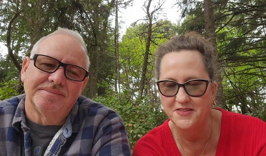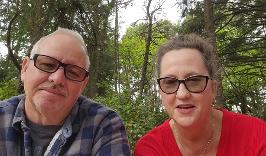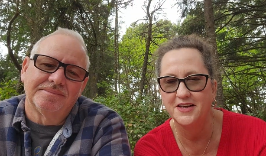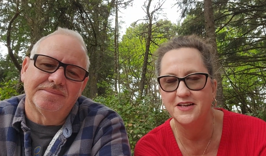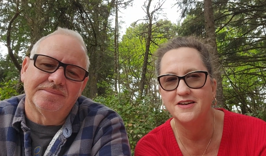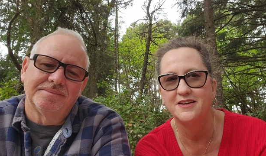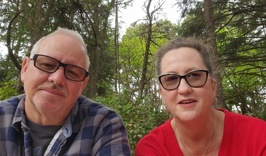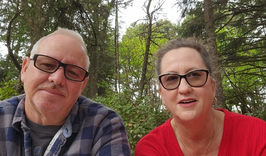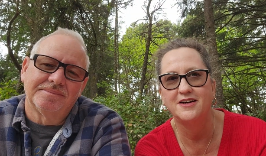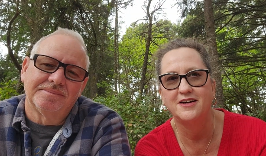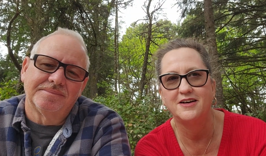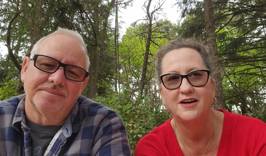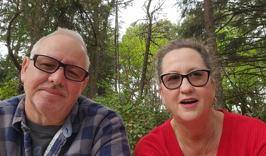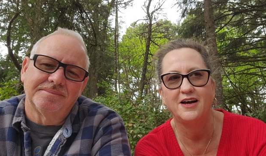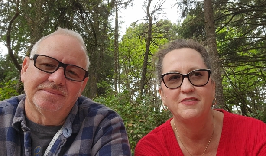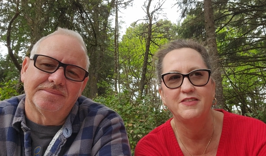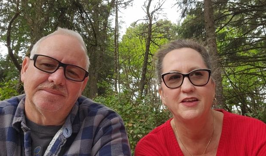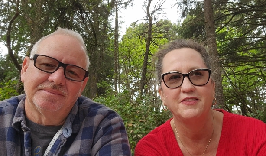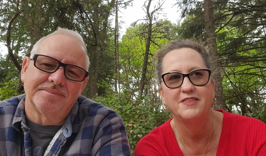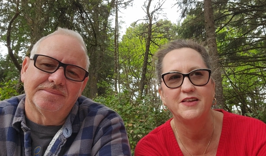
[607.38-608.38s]
Speaker 1: then uh,
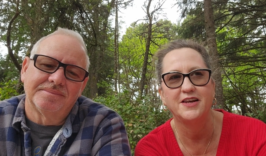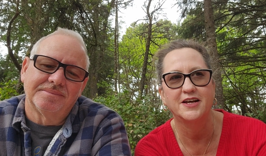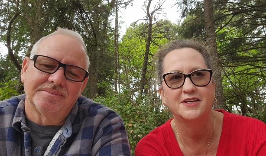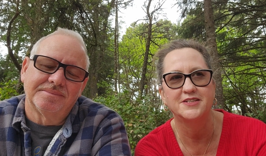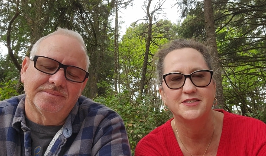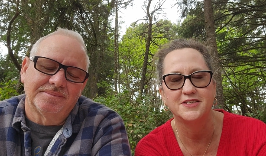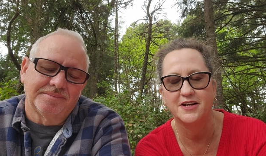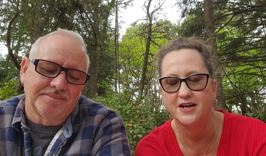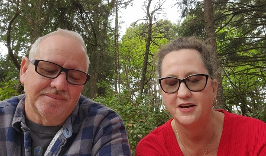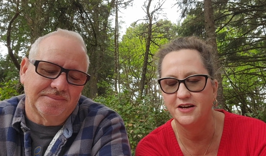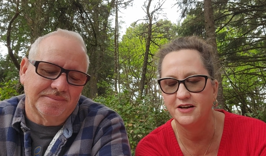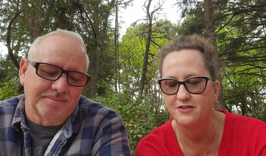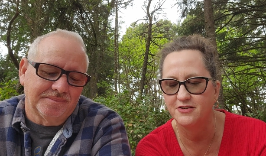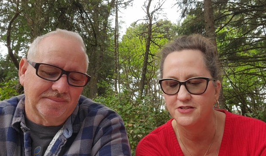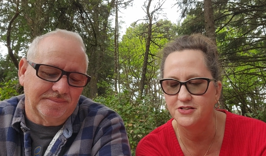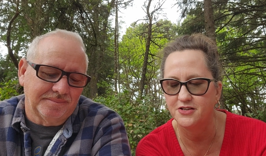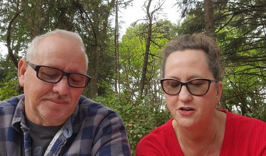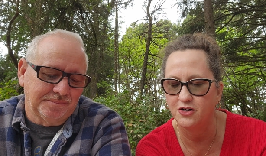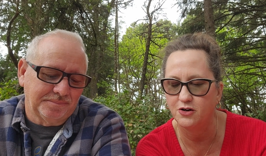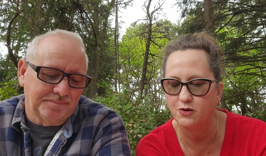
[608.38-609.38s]
I think the next day or
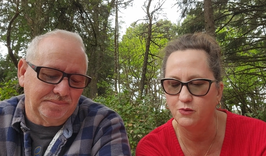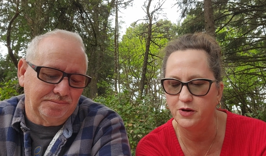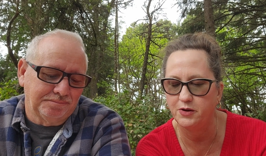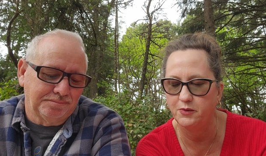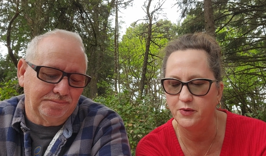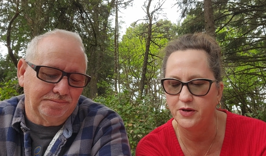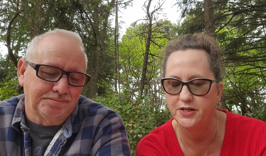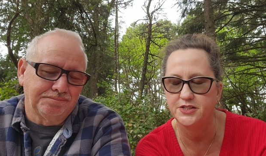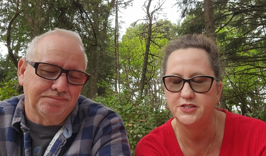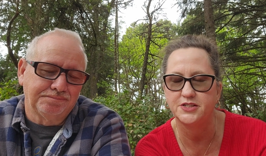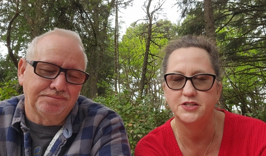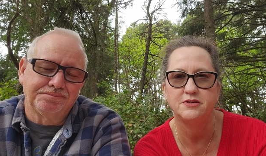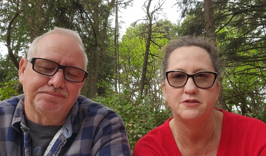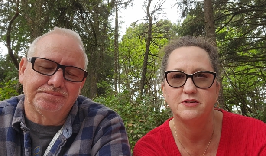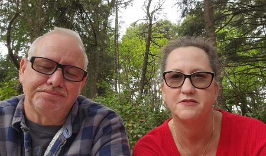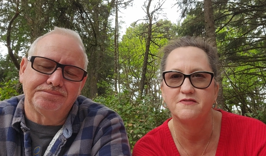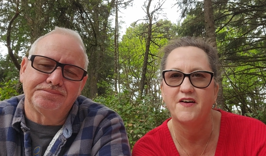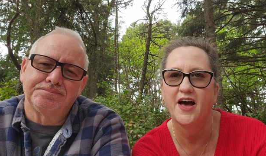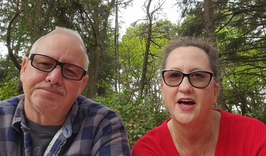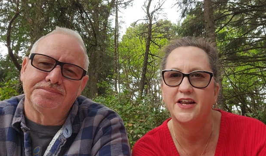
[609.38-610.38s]
so, we went to
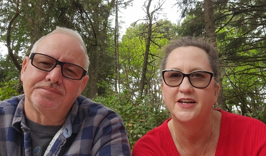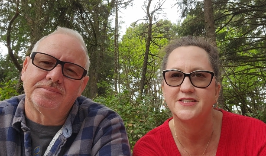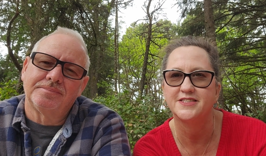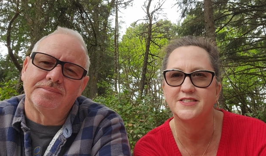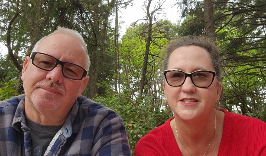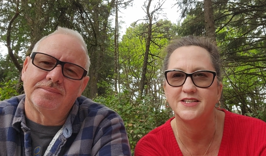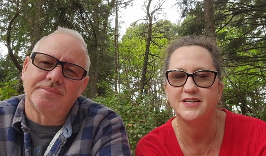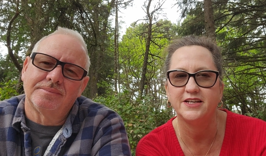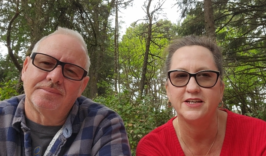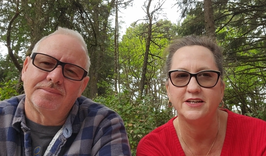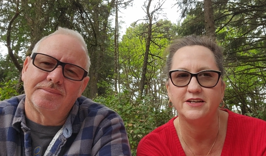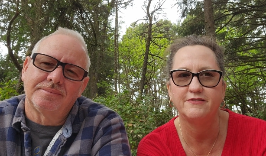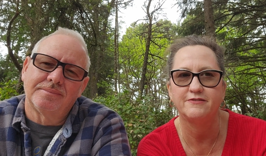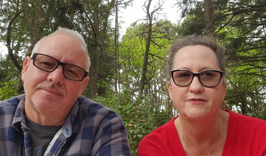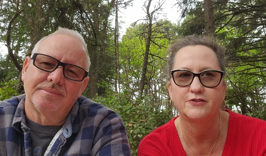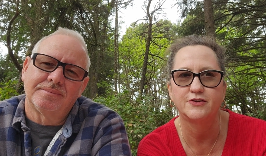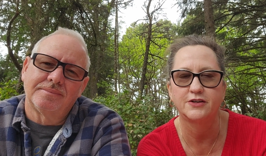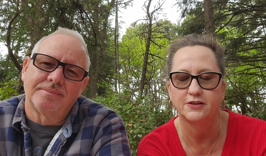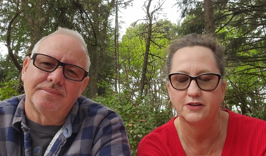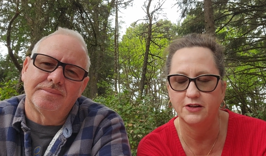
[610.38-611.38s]
Nevada City
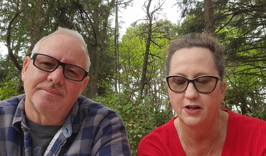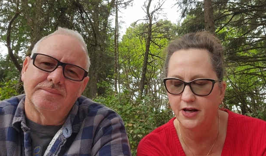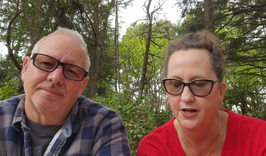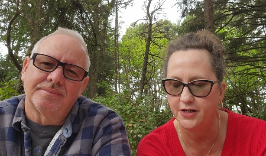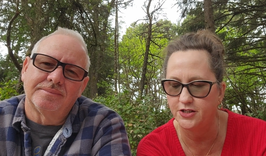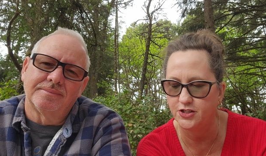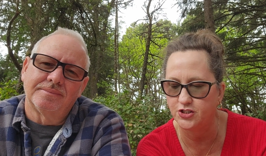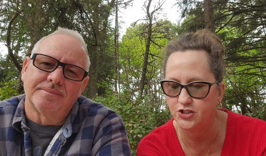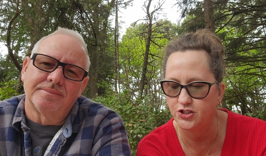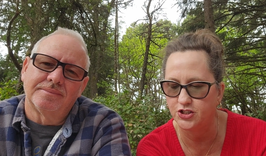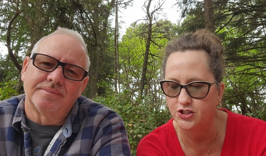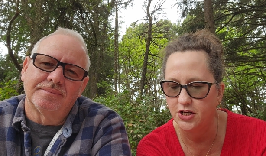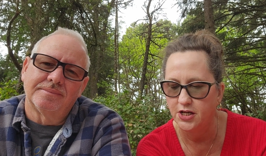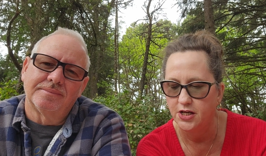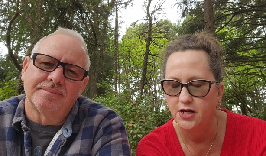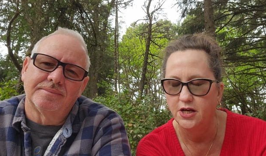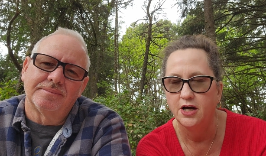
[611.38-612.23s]
for lunch